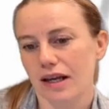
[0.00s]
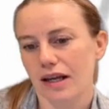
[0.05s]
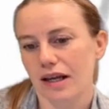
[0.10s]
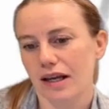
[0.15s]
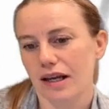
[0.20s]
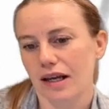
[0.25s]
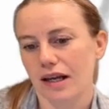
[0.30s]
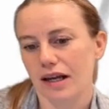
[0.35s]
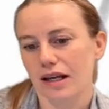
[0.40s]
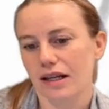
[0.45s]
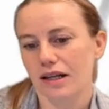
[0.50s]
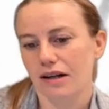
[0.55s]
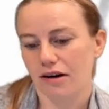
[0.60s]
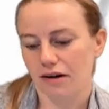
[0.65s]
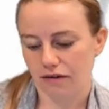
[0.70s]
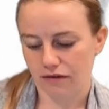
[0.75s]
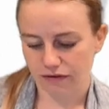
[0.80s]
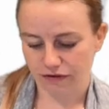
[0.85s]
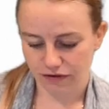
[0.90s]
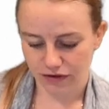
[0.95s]
And
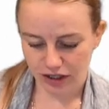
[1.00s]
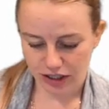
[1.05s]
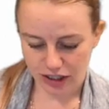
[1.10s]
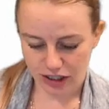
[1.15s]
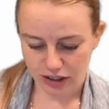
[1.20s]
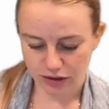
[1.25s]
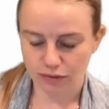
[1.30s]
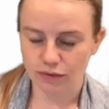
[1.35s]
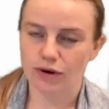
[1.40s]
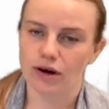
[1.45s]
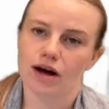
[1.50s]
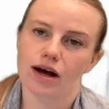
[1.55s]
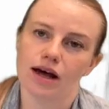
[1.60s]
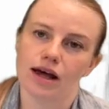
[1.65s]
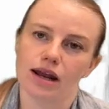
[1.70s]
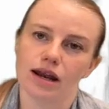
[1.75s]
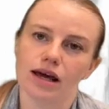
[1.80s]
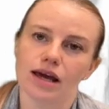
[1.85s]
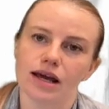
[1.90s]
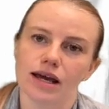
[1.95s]
our first
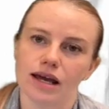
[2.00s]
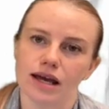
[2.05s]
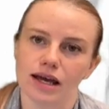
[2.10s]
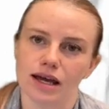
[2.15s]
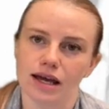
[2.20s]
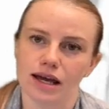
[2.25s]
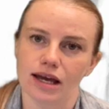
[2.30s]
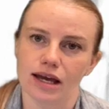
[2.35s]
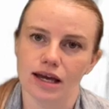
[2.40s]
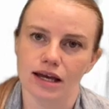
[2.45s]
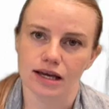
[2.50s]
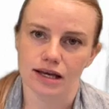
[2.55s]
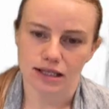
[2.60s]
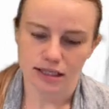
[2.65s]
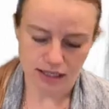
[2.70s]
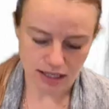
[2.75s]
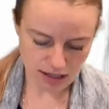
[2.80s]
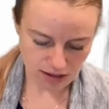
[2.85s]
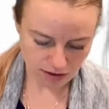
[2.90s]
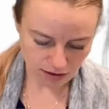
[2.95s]
one
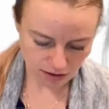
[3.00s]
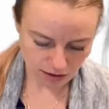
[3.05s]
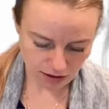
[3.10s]
is